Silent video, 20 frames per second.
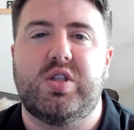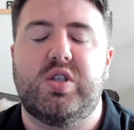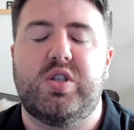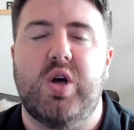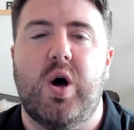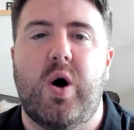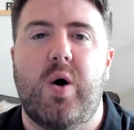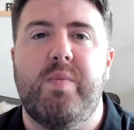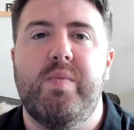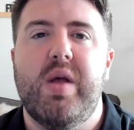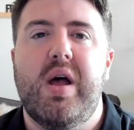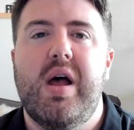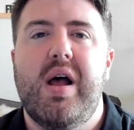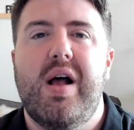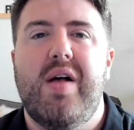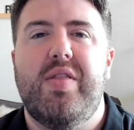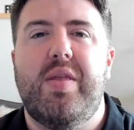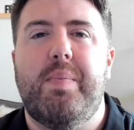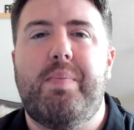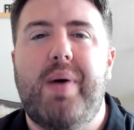So
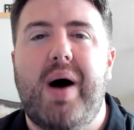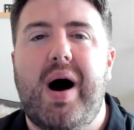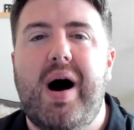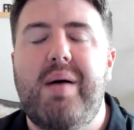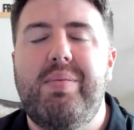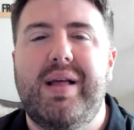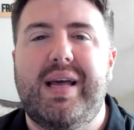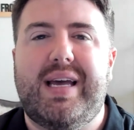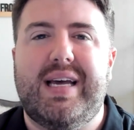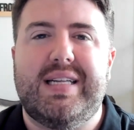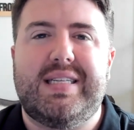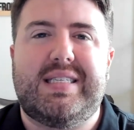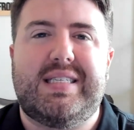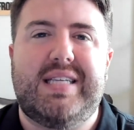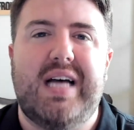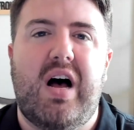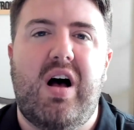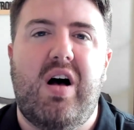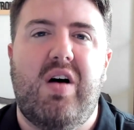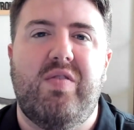the public
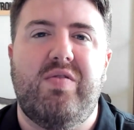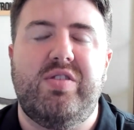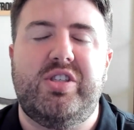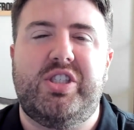itself